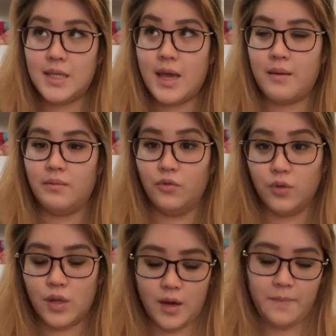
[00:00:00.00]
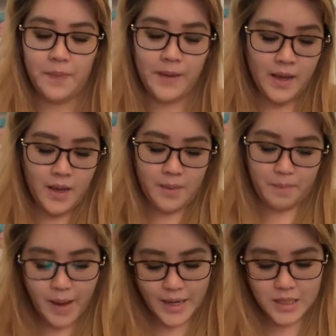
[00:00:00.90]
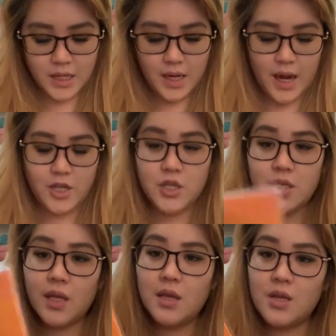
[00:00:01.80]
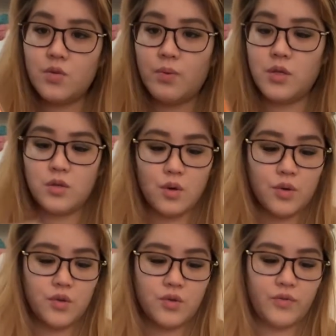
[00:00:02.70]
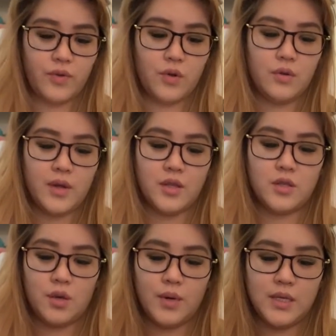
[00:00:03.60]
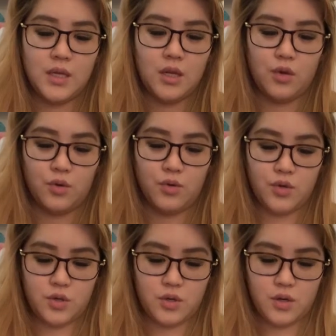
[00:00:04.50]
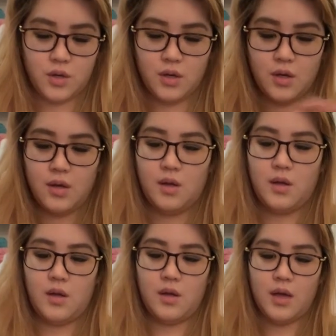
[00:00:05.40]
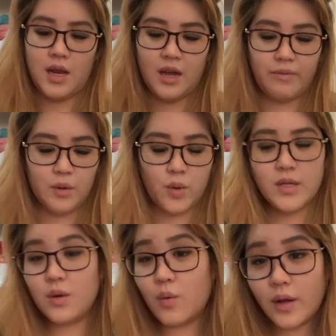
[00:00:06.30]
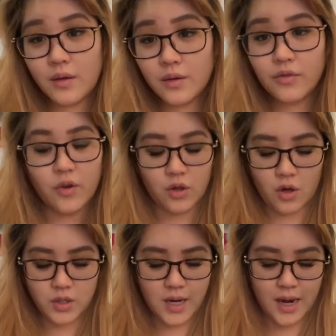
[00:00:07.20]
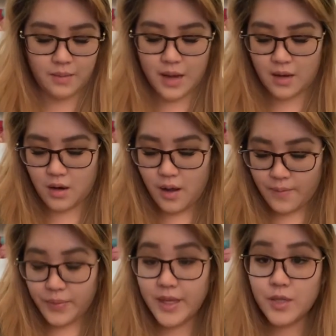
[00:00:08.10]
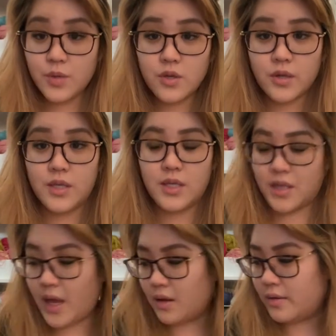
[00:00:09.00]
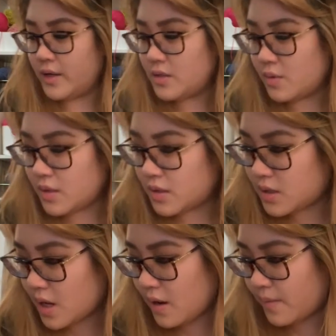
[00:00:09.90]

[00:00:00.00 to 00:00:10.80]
cm ruler. But I just think this would be so useful and so easy to use. And I've been wanting one for a long time, and this was on sale. This was,